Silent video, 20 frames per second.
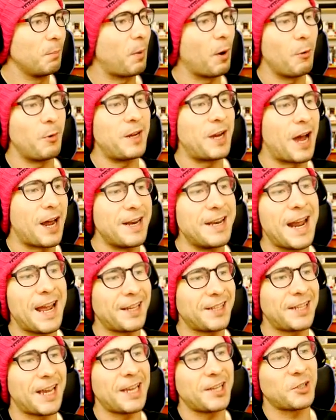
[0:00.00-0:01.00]
But we got an
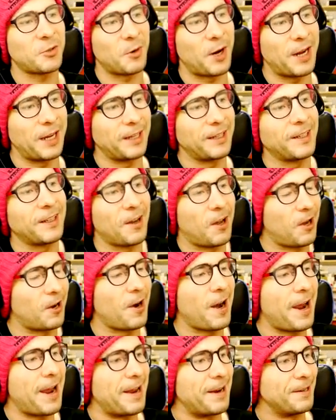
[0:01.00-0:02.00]
SS rank.
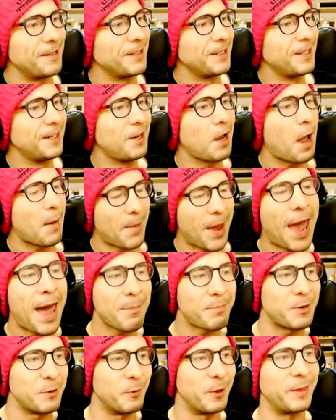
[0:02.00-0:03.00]
All right. I'm
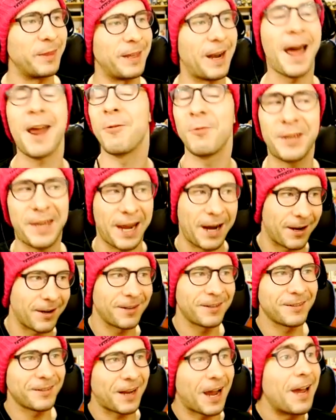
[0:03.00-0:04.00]
happy with it. I don't
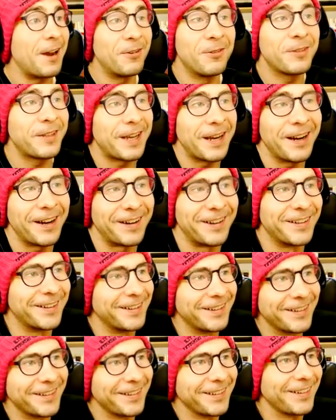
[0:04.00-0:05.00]
care. I don't care.
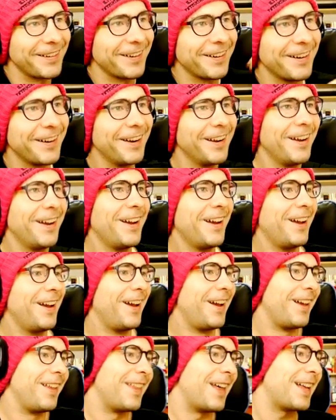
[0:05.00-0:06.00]

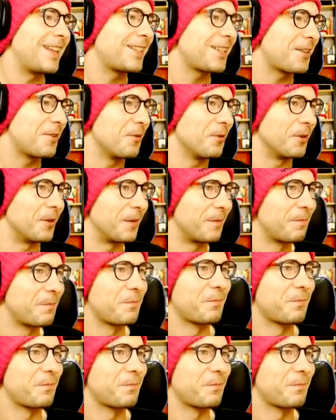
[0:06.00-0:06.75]
that's cool.